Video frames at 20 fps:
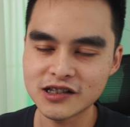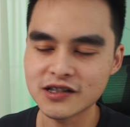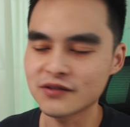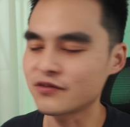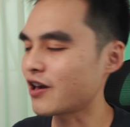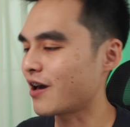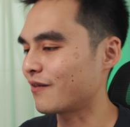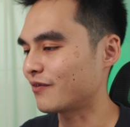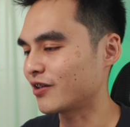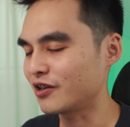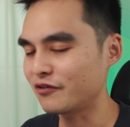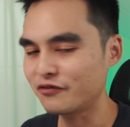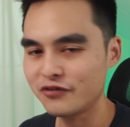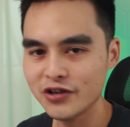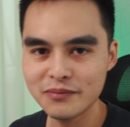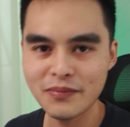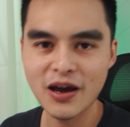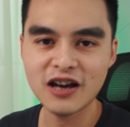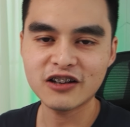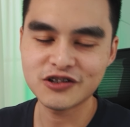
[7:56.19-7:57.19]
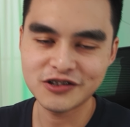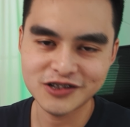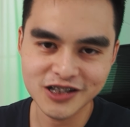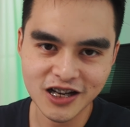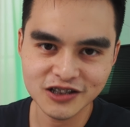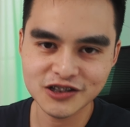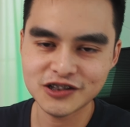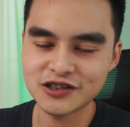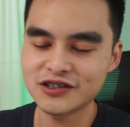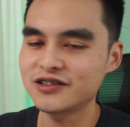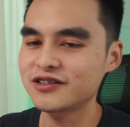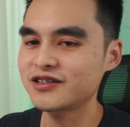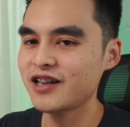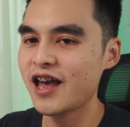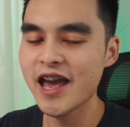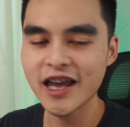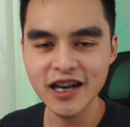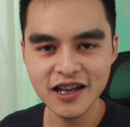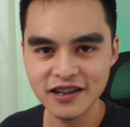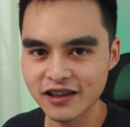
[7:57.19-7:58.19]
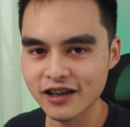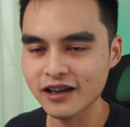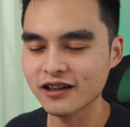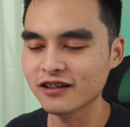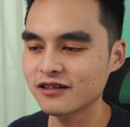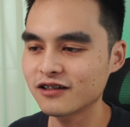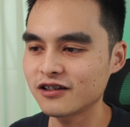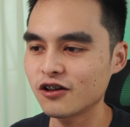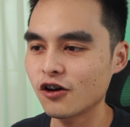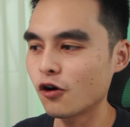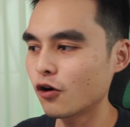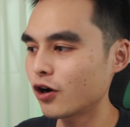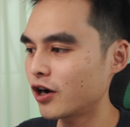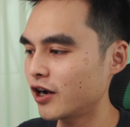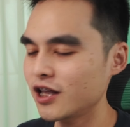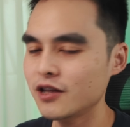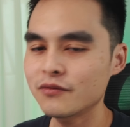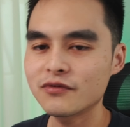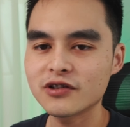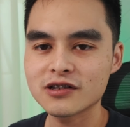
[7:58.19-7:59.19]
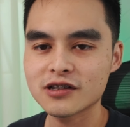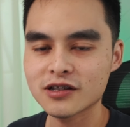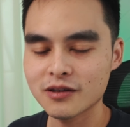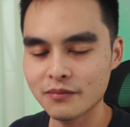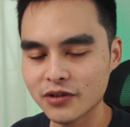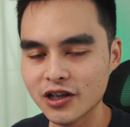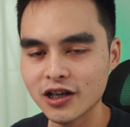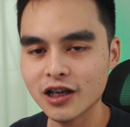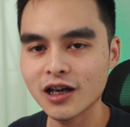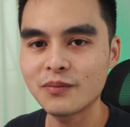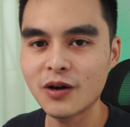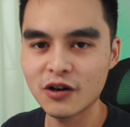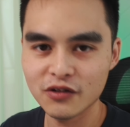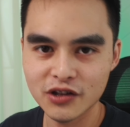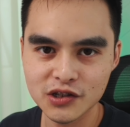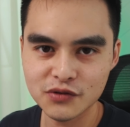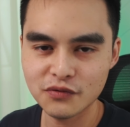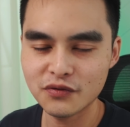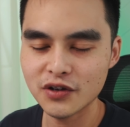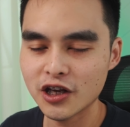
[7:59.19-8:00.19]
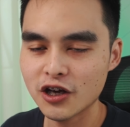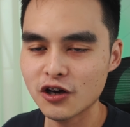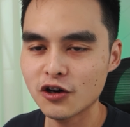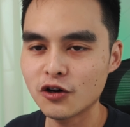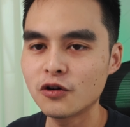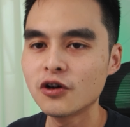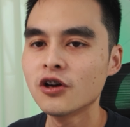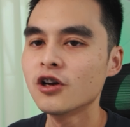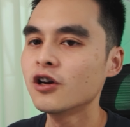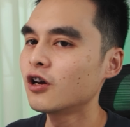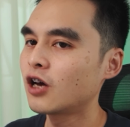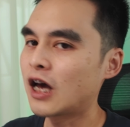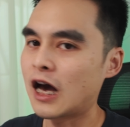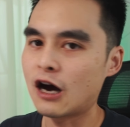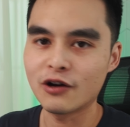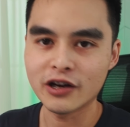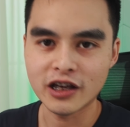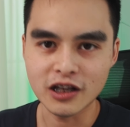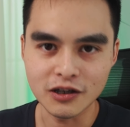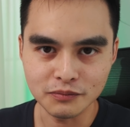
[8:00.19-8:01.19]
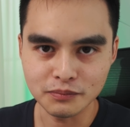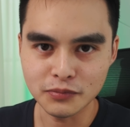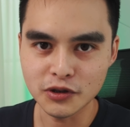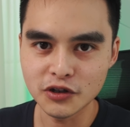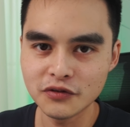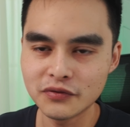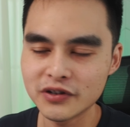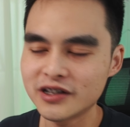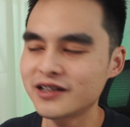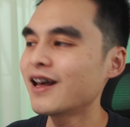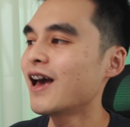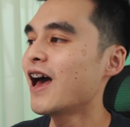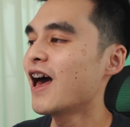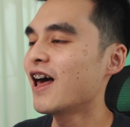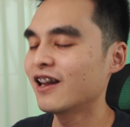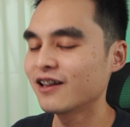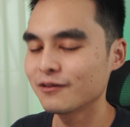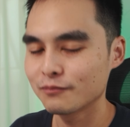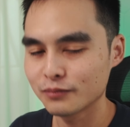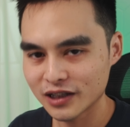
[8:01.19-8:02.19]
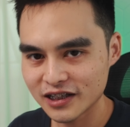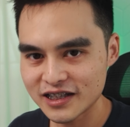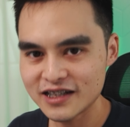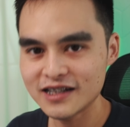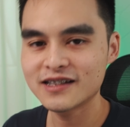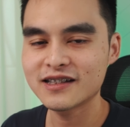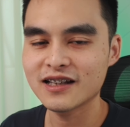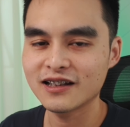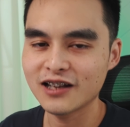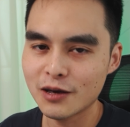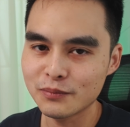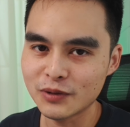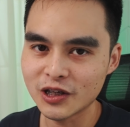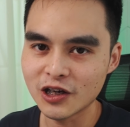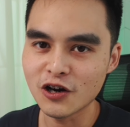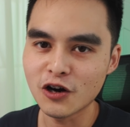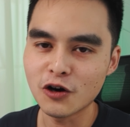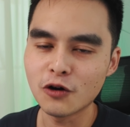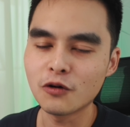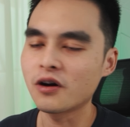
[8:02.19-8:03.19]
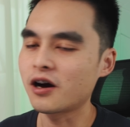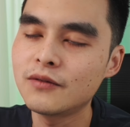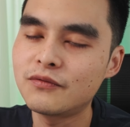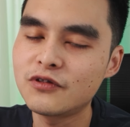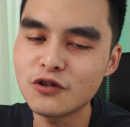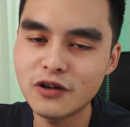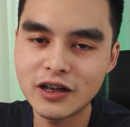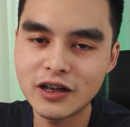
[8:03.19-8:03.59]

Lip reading: If you have any feedback, suggestions, anything, or even something about this video, how I can improve it, please let me know. If you